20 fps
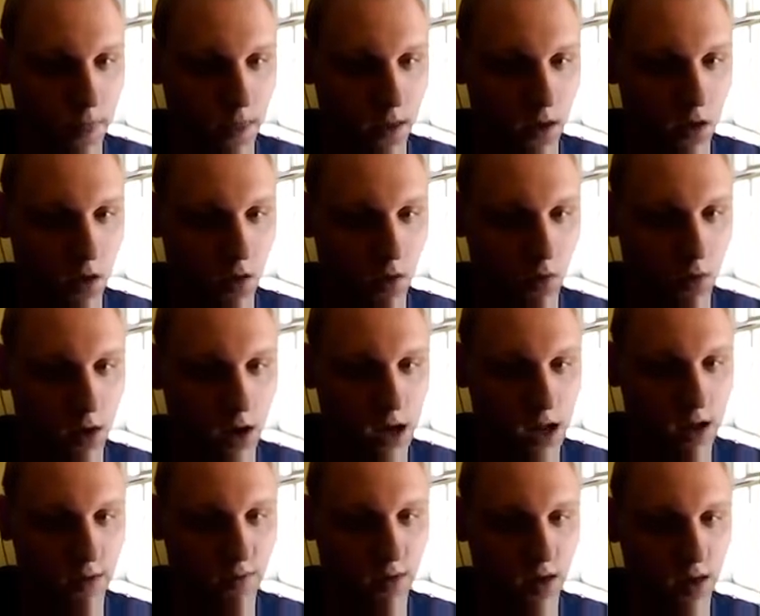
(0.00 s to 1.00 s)
you can
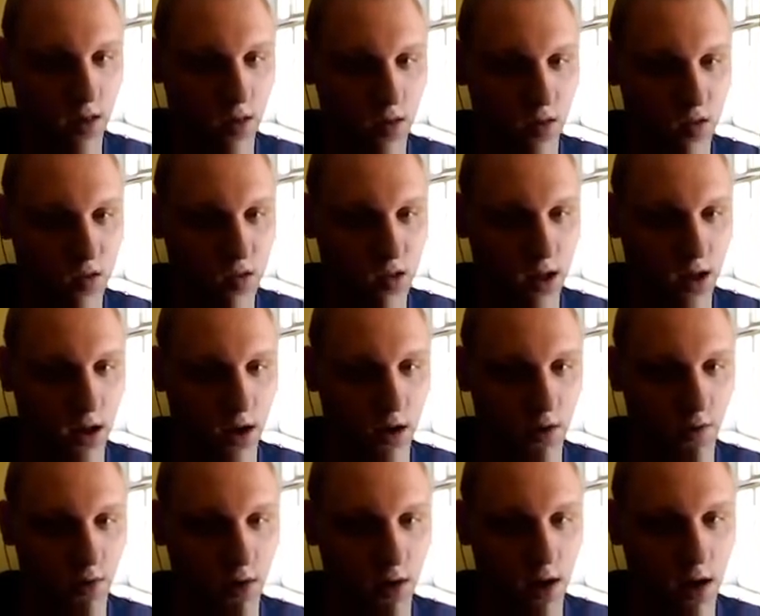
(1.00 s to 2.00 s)
have a
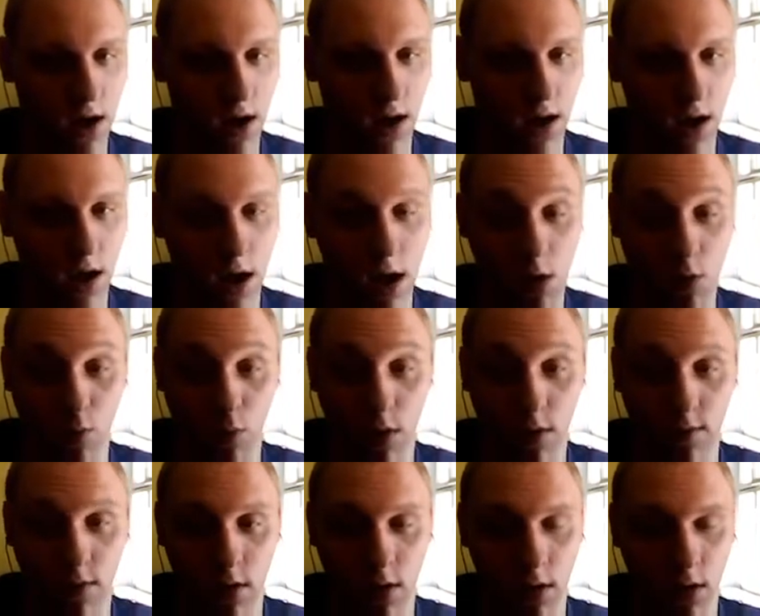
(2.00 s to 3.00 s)
secondary line.
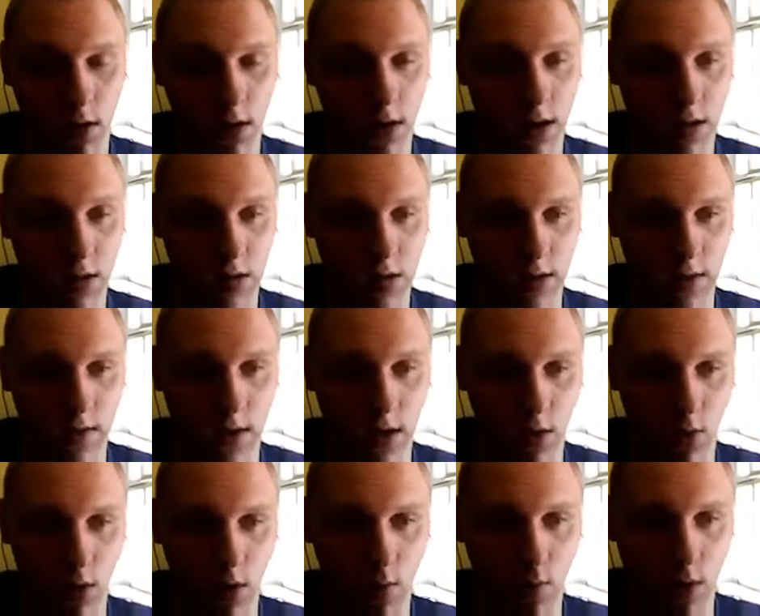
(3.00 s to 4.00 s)
However, that's not the
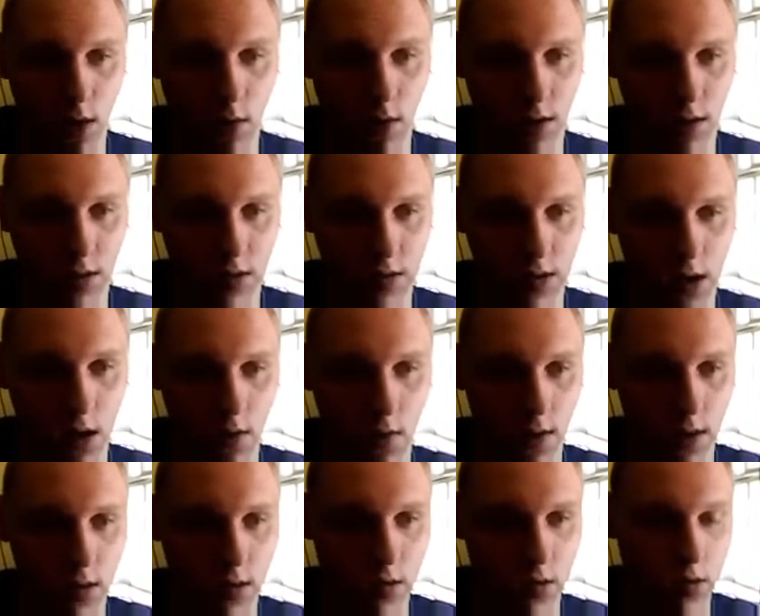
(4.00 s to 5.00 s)
only way you can style
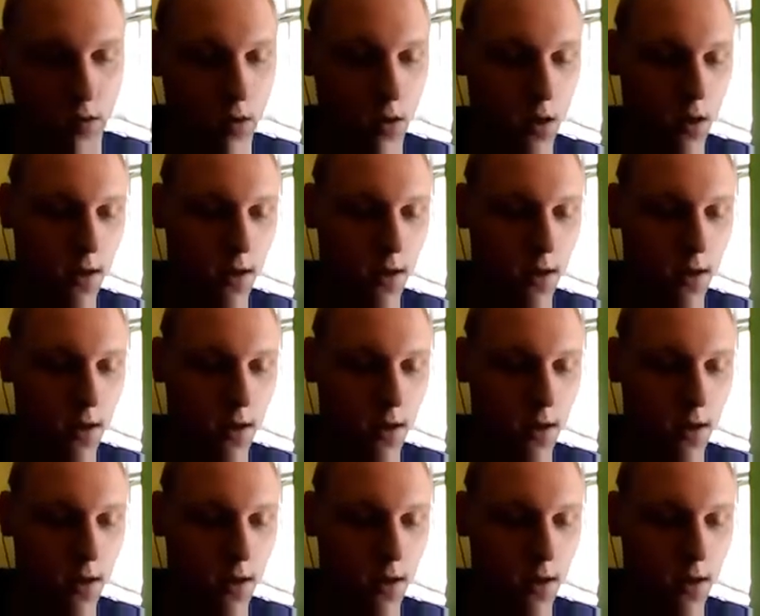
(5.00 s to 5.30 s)
this.